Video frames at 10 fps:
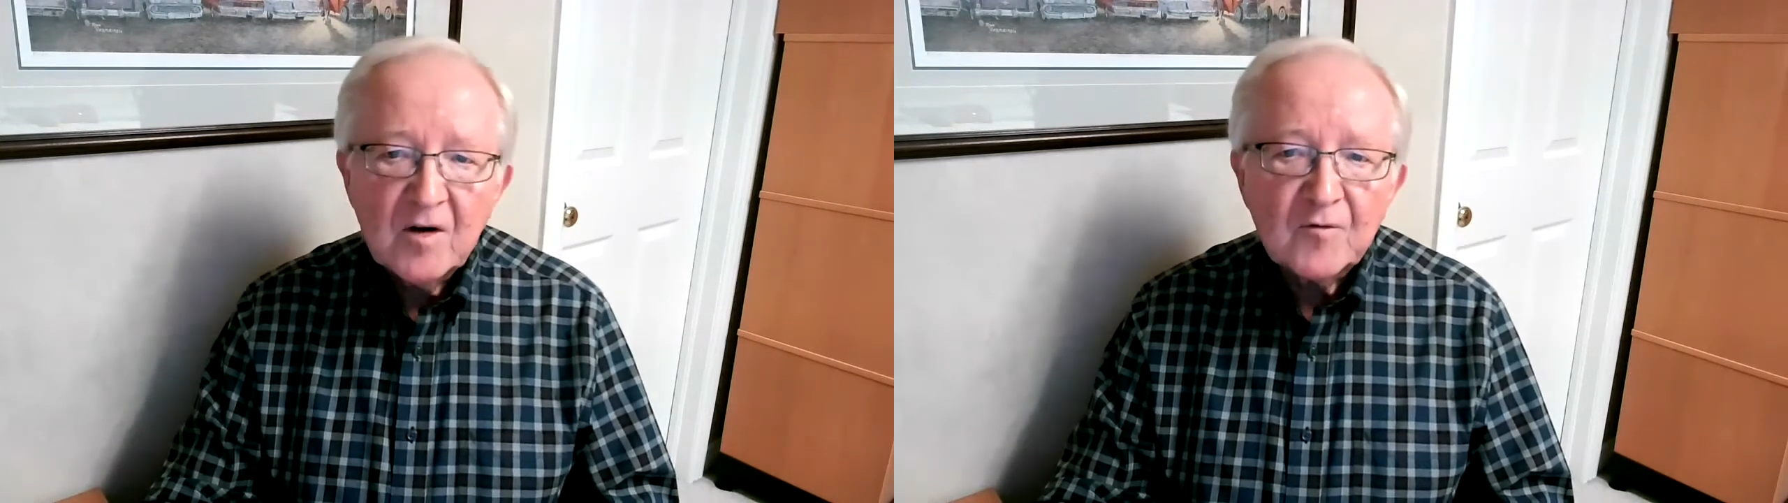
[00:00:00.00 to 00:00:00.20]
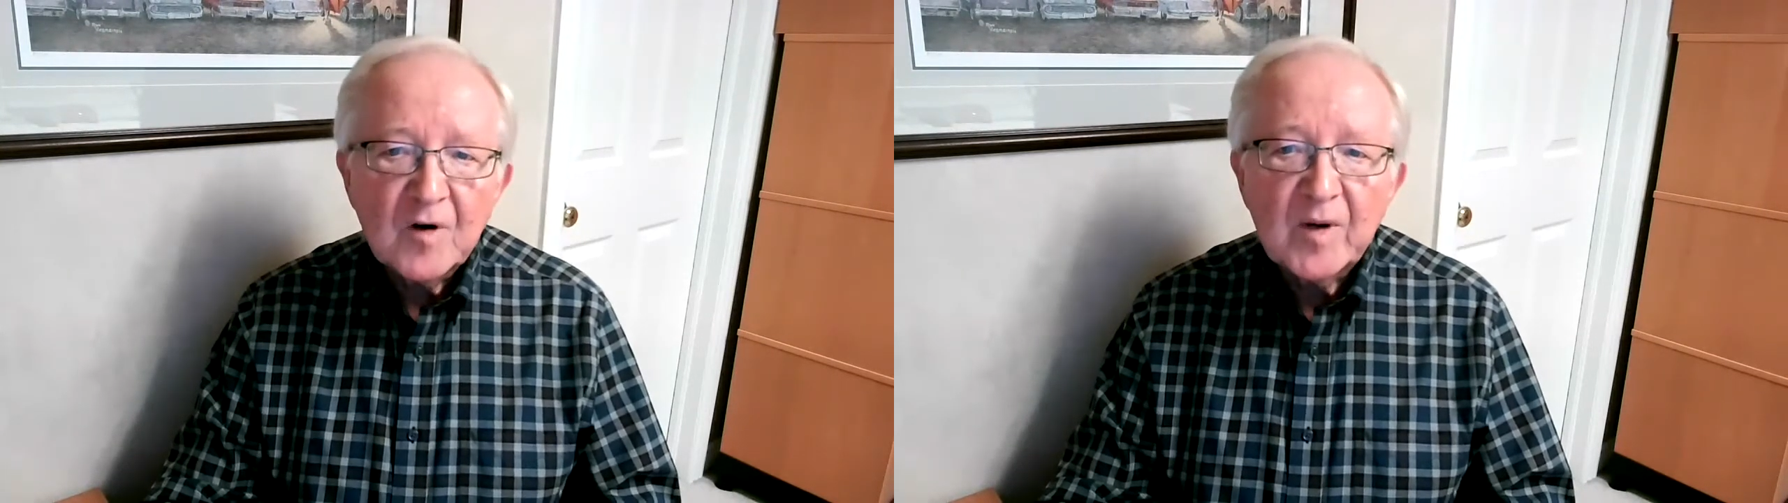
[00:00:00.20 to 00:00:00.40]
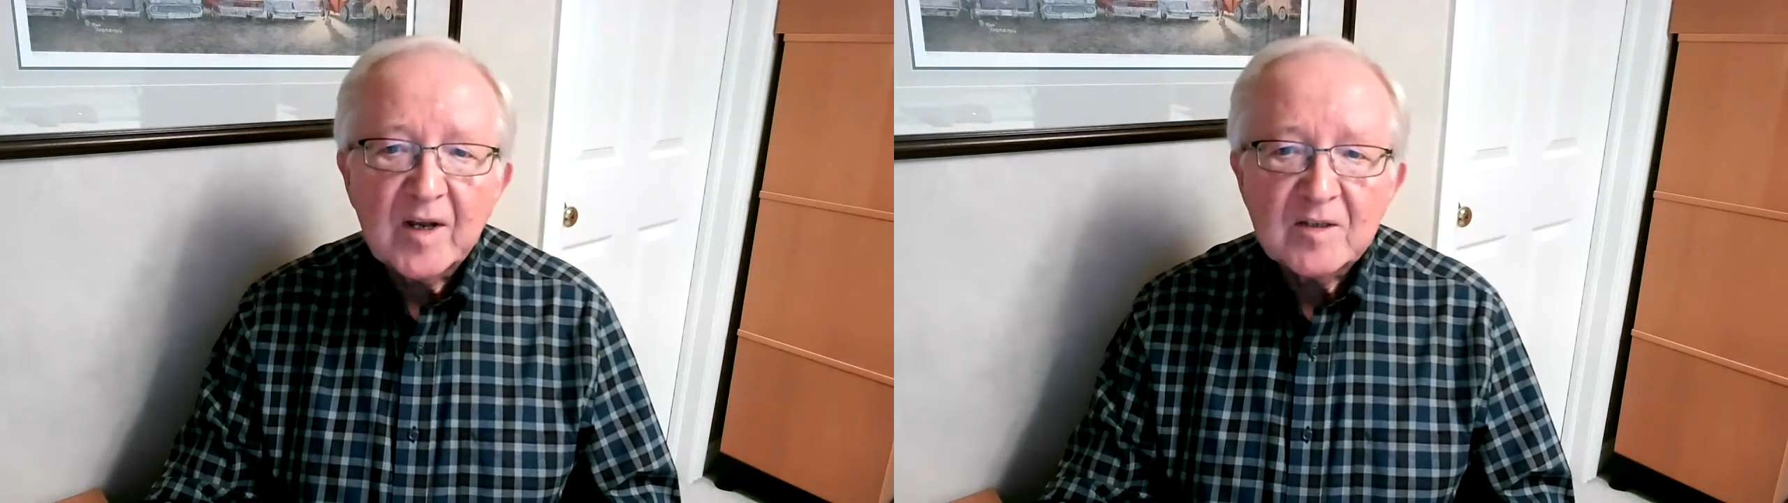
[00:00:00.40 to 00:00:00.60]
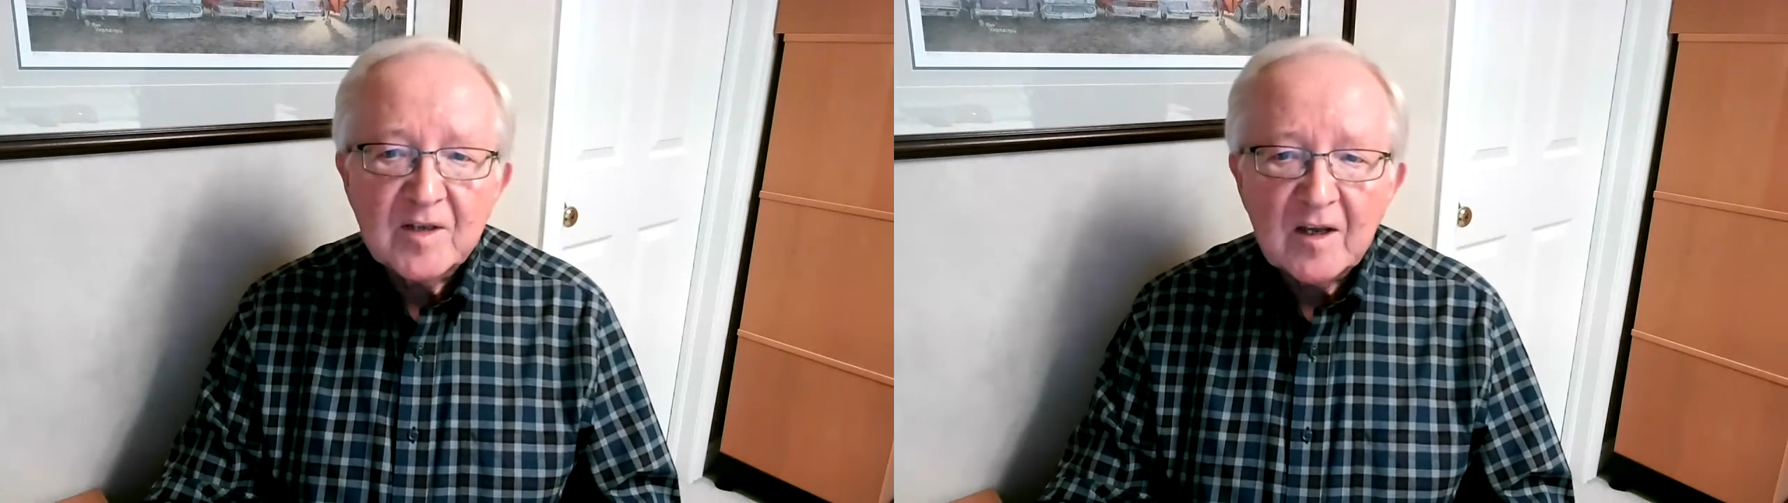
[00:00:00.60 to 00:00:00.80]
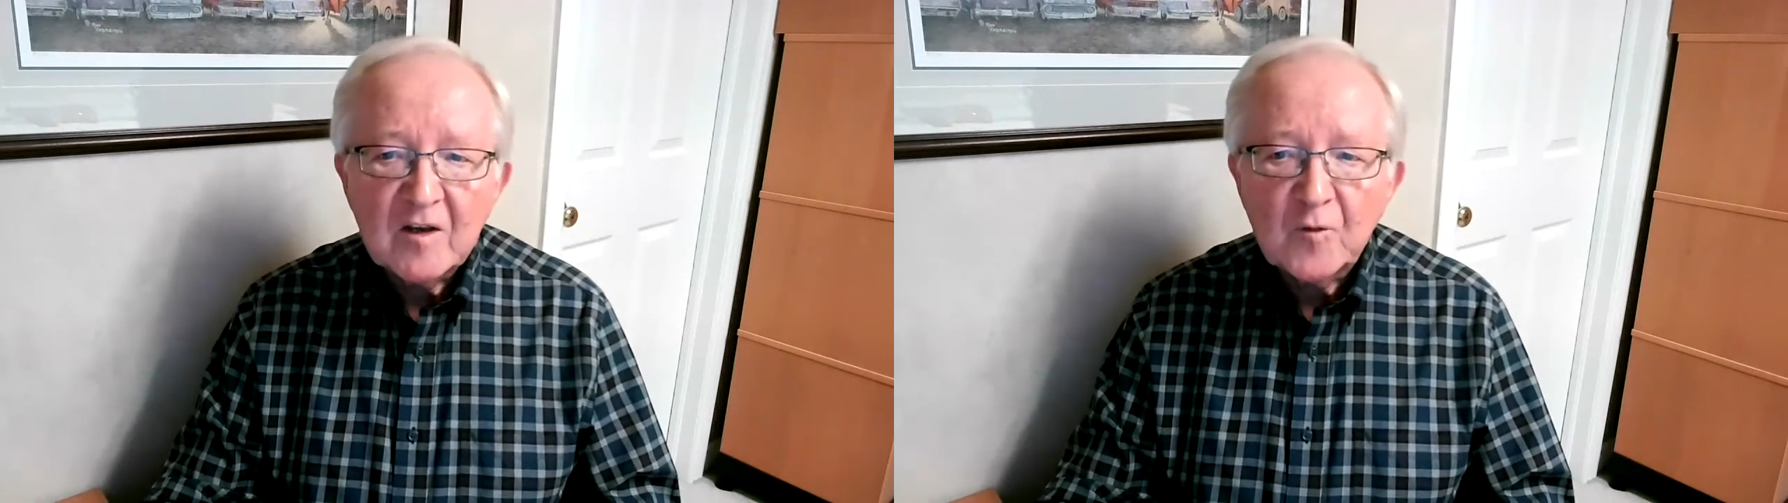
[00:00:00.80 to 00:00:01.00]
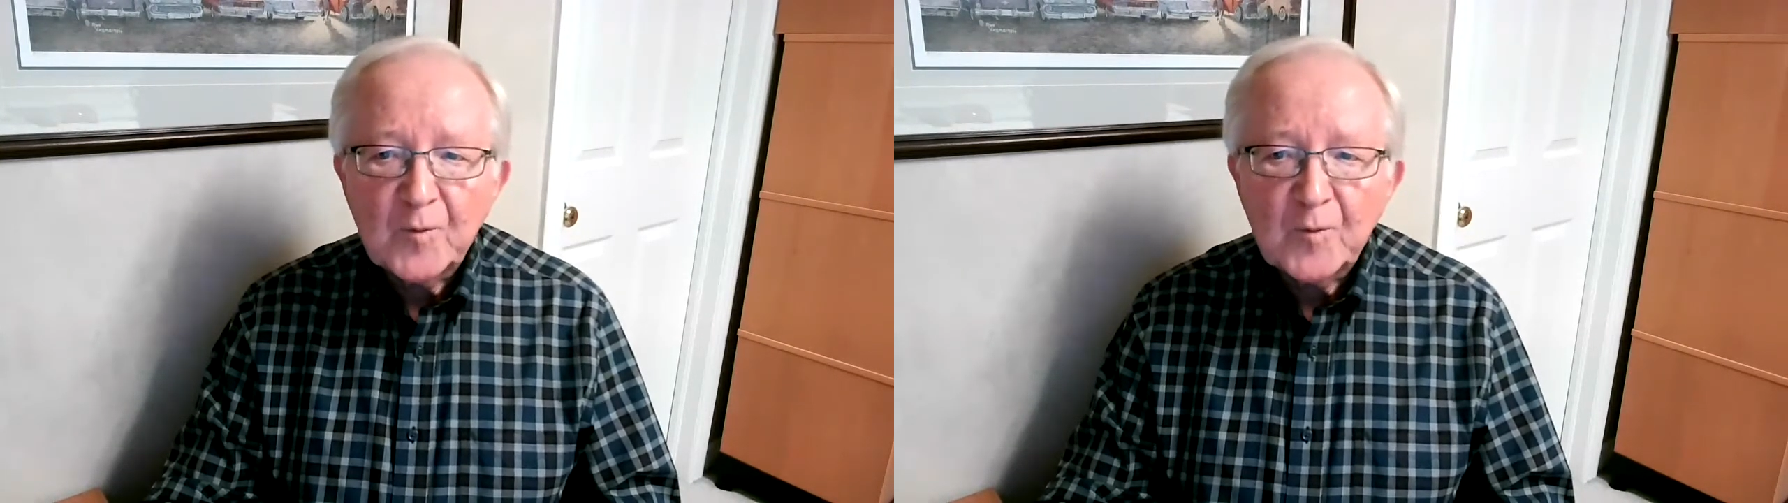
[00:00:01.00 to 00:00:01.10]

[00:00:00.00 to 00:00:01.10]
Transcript: From an executive